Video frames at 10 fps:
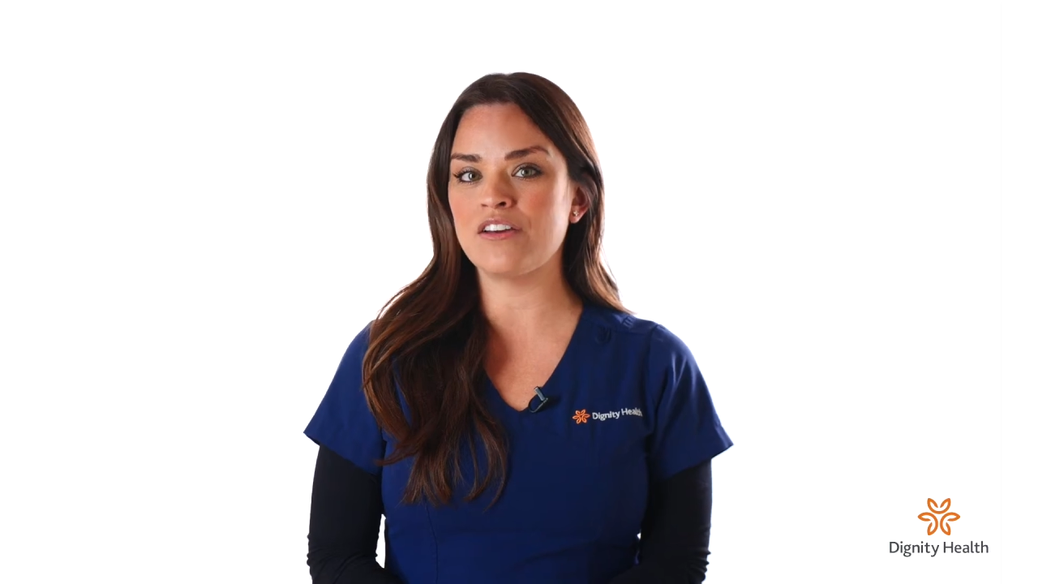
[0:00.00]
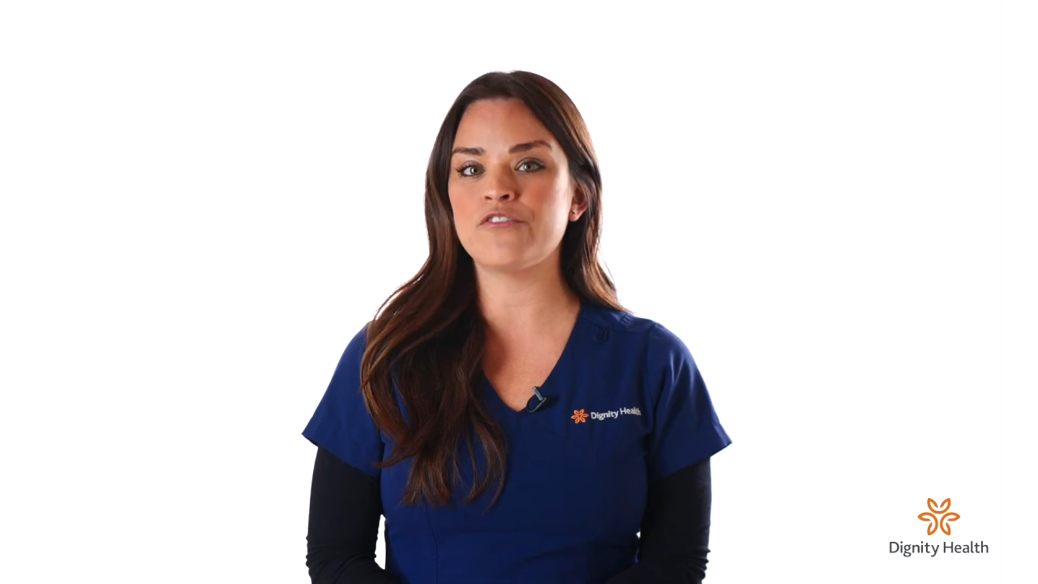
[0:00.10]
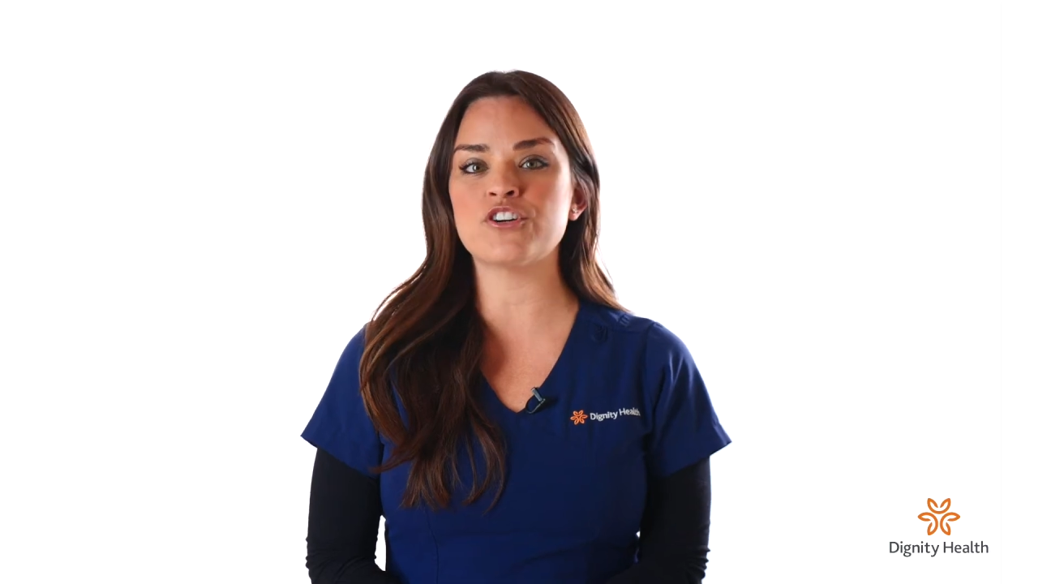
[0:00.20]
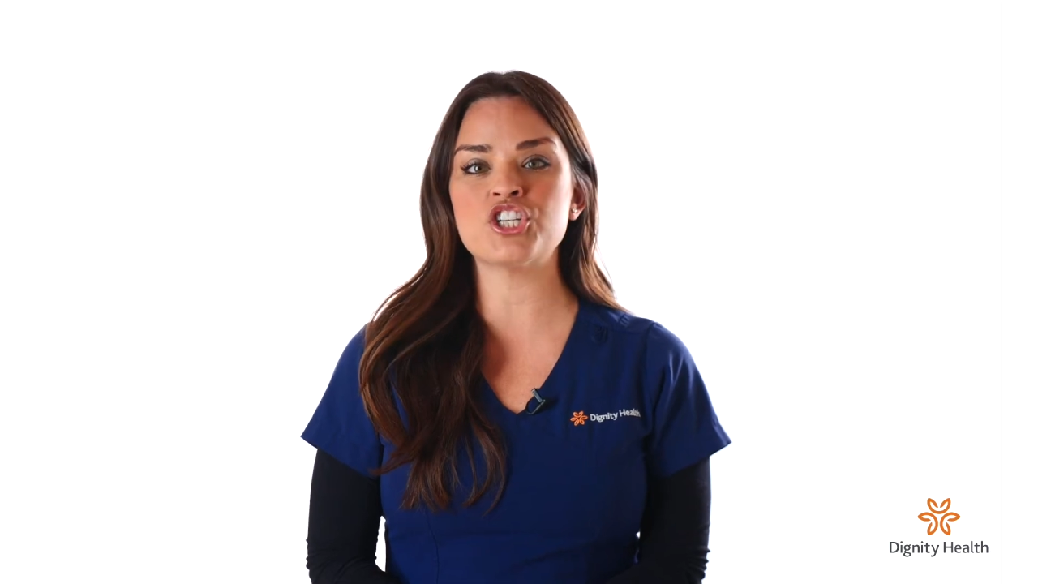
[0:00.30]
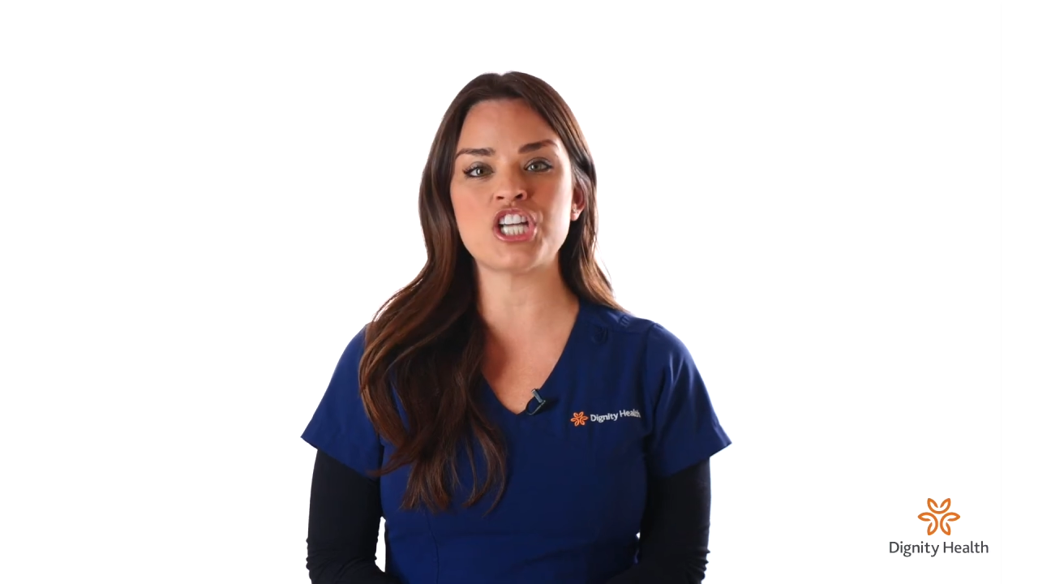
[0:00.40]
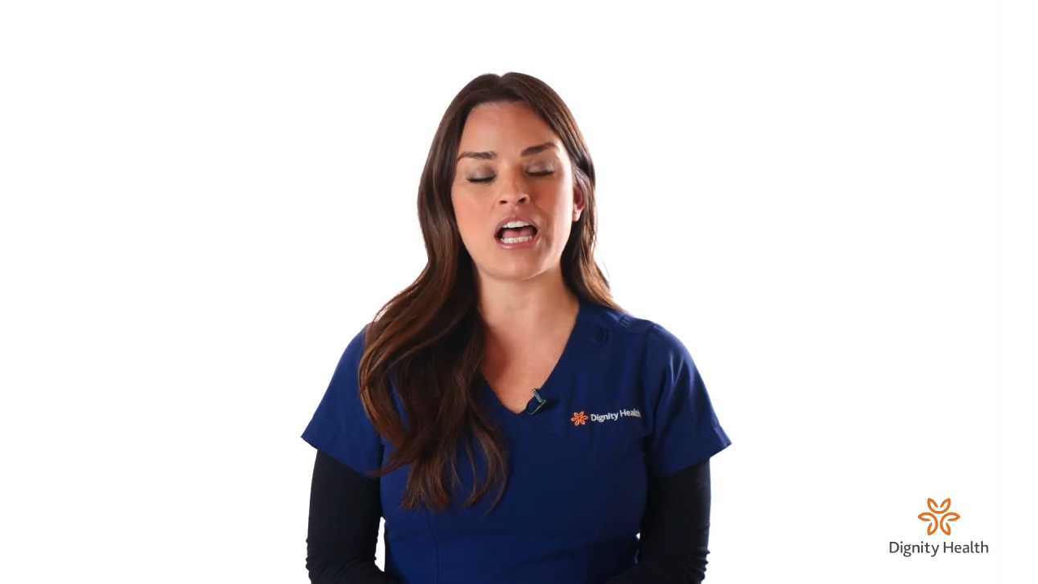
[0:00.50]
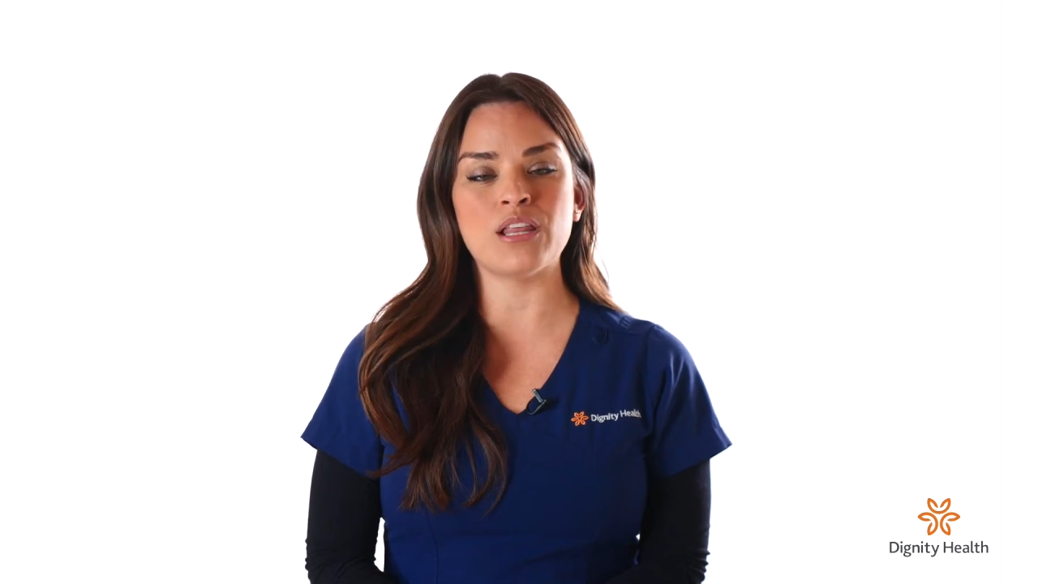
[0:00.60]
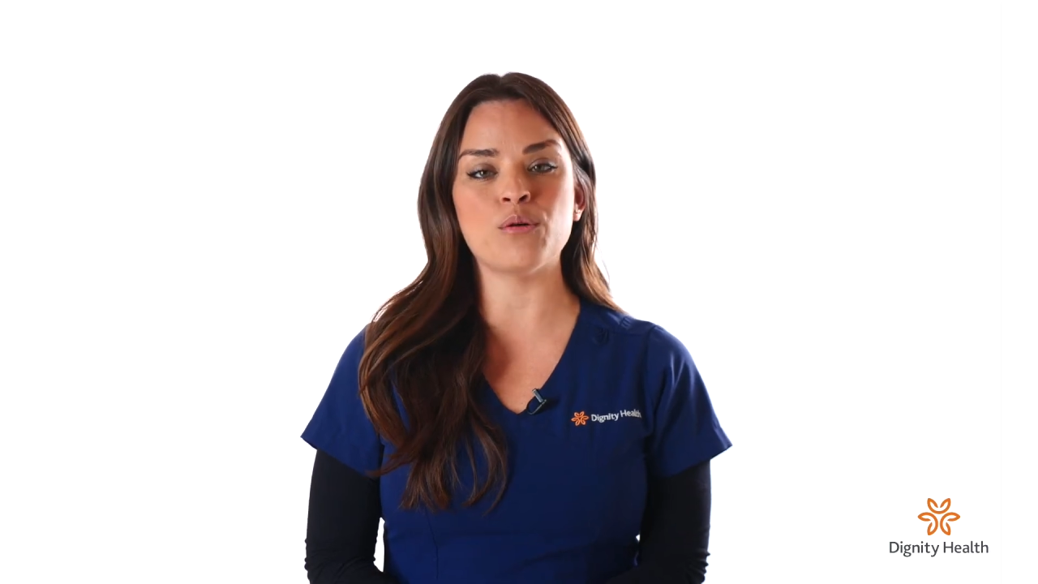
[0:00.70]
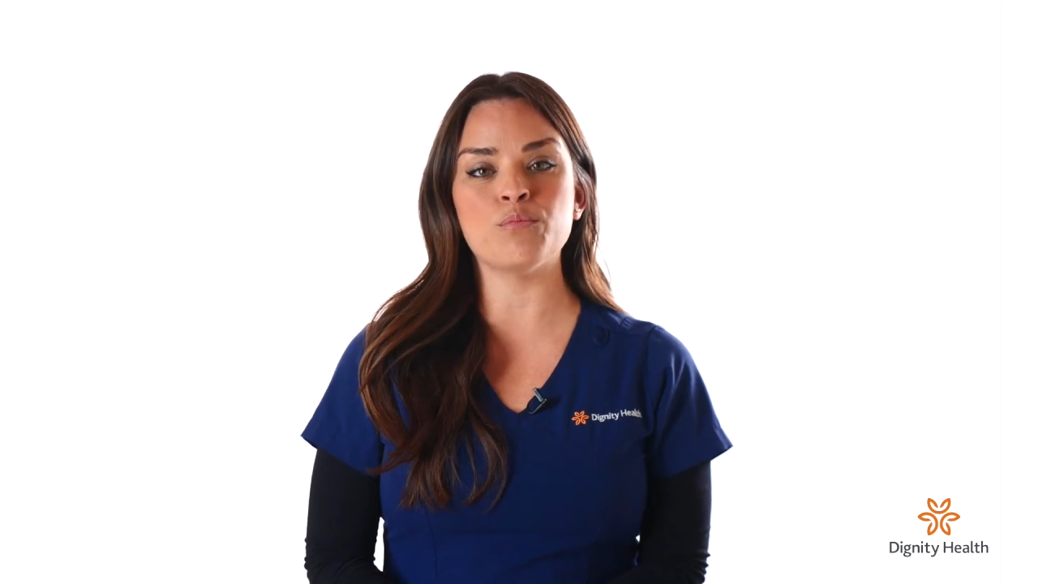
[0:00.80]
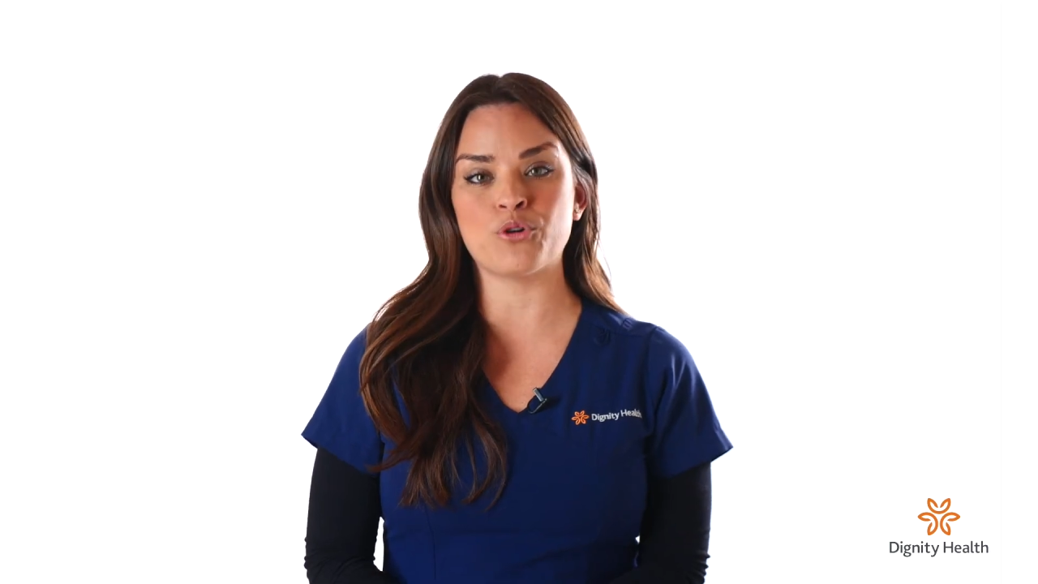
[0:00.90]
for
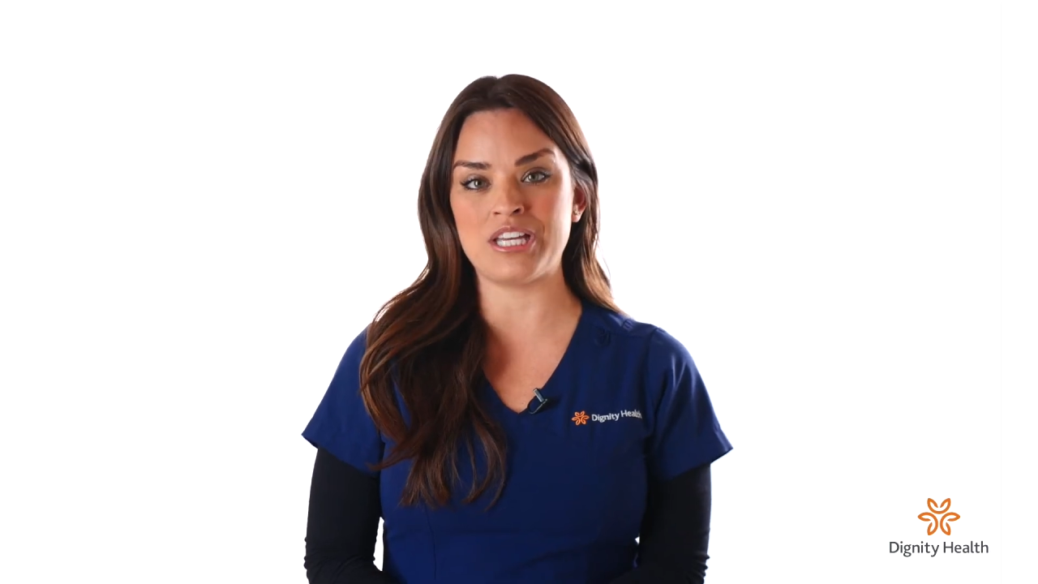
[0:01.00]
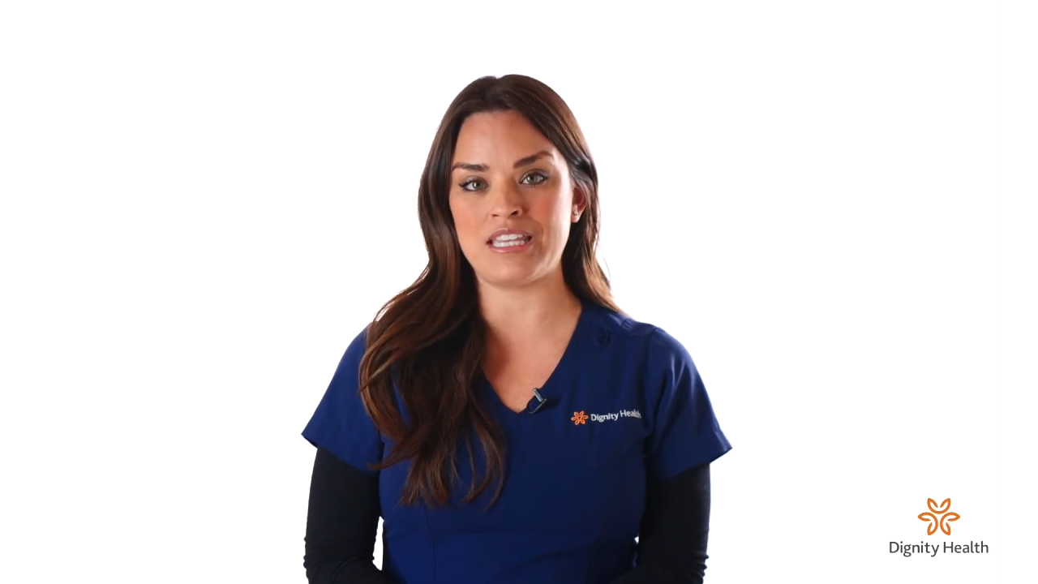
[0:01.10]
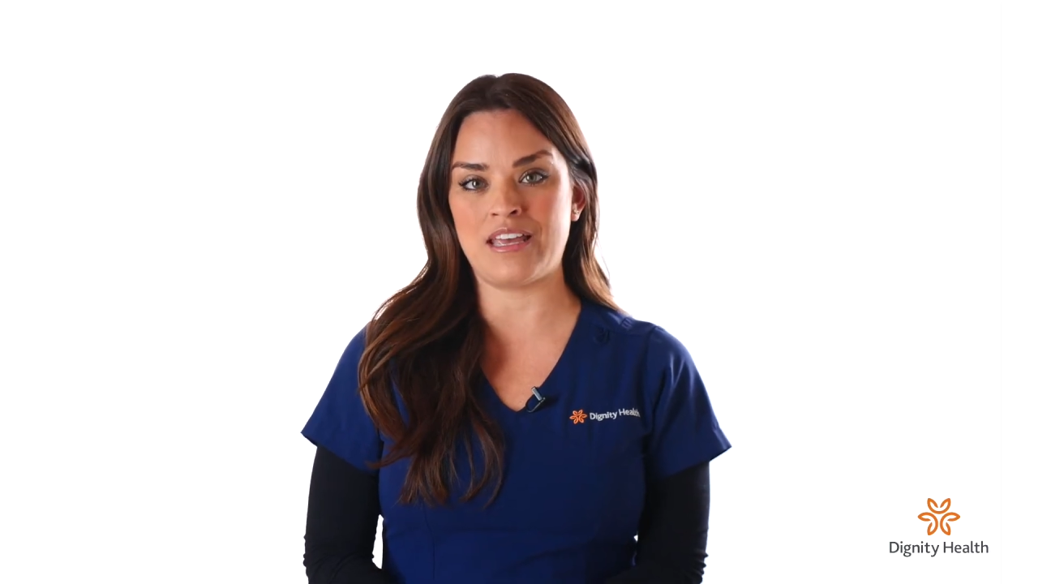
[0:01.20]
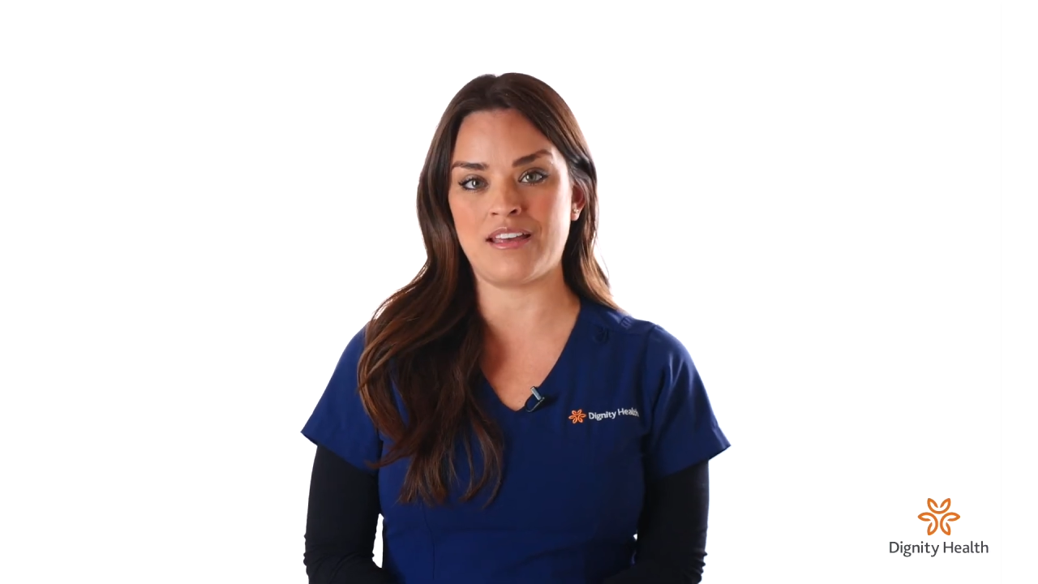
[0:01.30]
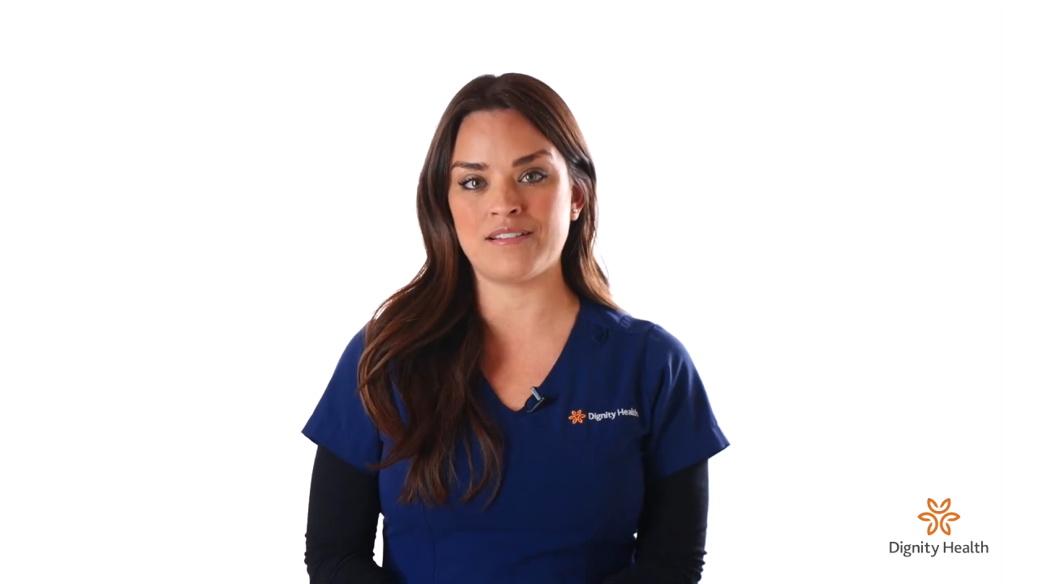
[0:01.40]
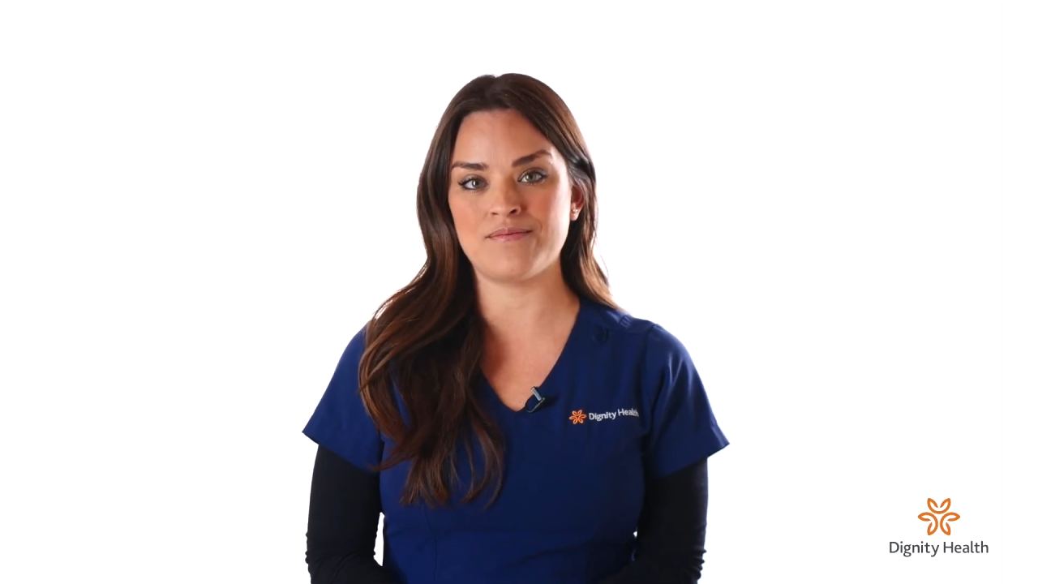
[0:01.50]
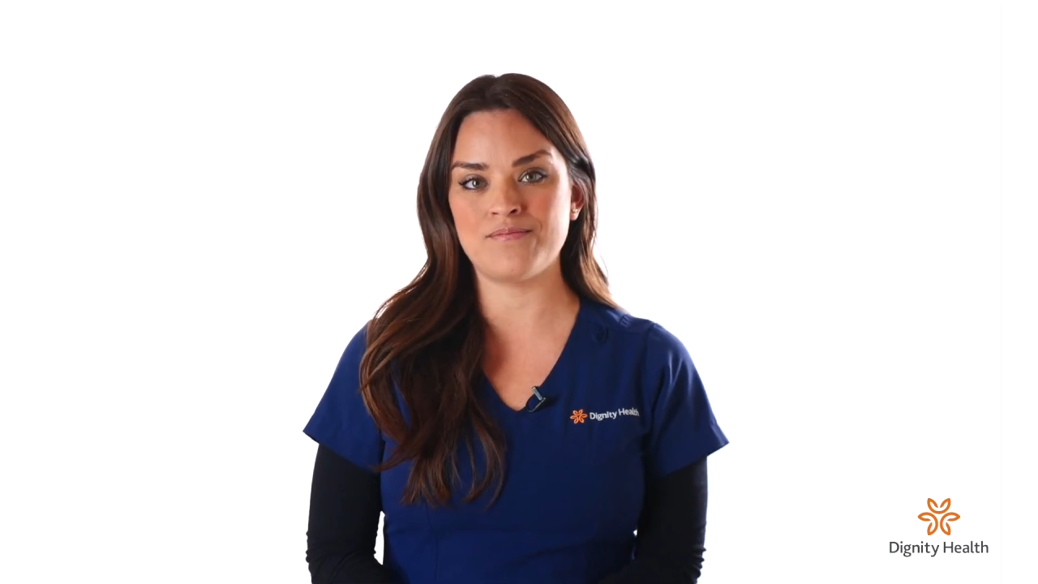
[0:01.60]
shallow breathing.